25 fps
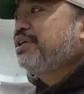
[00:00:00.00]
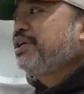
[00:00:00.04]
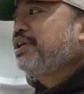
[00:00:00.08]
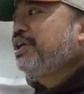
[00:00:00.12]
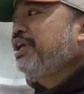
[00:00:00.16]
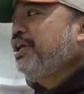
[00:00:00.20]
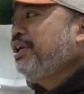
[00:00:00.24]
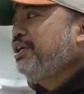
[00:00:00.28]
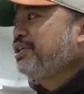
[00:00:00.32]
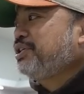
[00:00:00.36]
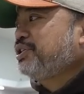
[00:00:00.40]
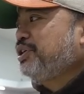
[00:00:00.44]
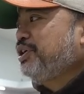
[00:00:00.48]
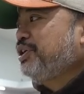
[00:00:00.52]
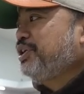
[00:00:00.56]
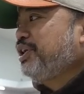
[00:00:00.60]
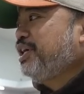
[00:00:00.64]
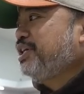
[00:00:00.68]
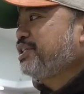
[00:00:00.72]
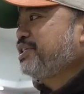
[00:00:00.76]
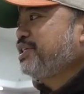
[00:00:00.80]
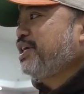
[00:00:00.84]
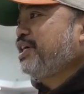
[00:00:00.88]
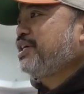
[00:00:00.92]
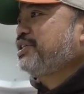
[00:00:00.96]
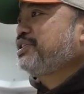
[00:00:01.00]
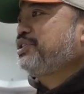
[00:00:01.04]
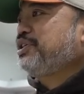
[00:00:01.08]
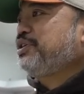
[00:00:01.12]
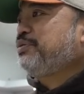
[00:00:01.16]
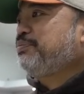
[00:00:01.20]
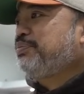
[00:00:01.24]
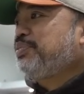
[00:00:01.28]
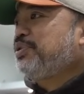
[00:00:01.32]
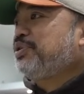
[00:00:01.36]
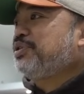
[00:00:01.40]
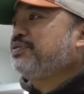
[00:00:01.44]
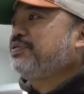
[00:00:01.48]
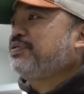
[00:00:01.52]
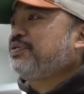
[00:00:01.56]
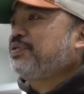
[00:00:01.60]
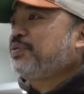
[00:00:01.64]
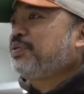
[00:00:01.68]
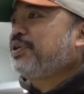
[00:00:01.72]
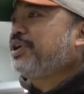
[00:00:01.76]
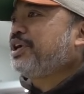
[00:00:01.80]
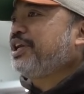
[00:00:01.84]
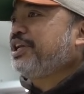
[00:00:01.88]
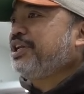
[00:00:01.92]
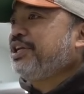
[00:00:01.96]
skidding truck that's actually built for
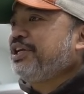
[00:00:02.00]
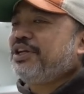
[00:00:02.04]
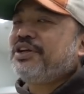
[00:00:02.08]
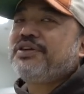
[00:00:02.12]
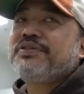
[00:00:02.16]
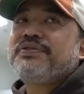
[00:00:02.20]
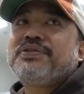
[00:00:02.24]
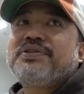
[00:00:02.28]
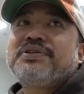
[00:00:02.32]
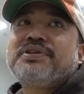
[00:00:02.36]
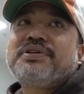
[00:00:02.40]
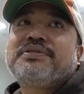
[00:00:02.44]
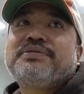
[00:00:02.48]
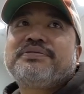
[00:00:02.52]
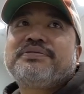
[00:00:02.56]
what I need it for.